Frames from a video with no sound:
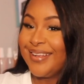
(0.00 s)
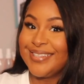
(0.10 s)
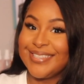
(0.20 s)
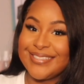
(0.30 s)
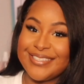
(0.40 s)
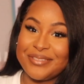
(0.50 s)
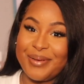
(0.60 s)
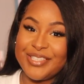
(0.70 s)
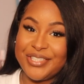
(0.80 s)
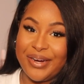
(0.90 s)
this is
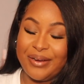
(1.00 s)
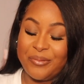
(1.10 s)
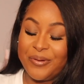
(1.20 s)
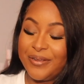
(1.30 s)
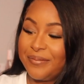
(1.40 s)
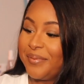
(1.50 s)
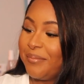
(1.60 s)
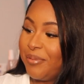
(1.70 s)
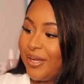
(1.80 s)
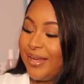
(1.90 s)
my Cherrywood
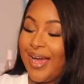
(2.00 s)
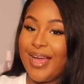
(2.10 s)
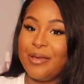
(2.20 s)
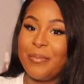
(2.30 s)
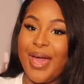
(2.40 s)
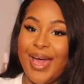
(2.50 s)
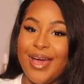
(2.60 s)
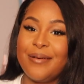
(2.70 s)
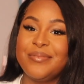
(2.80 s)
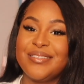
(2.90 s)
BB. I am
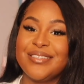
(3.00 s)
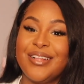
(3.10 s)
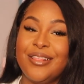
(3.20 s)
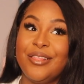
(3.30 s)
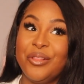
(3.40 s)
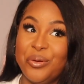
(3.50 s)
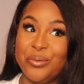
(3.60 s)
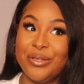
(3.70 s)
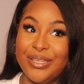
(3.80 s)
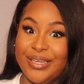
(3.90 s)

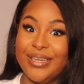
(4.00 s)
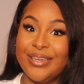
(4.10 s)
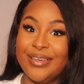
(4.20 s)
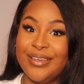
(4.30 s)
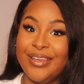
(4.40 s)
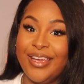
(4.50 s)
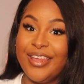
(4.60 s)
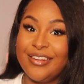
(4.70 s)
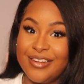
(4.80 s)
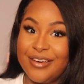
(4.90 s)
absolutely
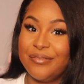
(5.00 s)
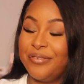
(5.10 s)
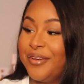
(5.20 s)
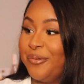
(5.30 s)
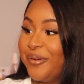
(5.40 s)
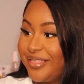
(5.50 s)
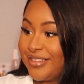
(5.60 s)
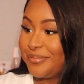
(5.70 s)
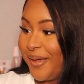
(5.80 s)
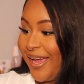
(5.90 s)
in love with
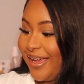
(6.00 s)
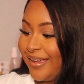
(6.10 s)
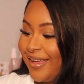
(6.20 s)
this bag.